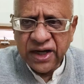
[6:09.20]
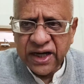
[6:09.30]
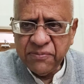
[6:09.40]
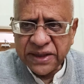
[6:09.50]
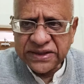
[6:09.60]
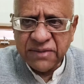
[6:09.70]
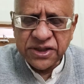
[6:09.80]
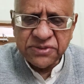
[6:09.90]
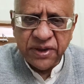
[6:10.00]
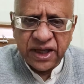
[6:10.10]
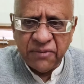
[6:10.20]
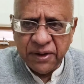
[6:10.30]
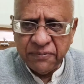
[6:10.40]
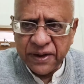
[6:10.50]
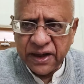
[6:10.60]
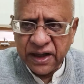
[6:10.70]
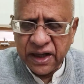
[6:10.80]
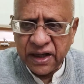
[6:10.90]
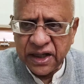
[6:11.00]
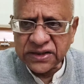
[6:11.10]
any Punjabi speaking people
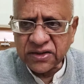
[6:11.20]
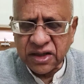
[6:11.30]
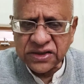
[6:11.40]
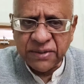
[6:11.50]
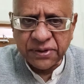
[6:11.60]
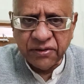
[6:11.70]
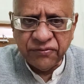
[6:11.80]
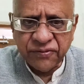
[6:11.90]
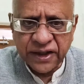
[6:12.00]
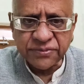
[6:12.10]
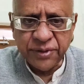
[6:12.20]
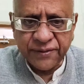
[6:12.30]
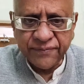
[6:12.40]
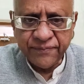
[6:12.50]
in his concept of Kashmir.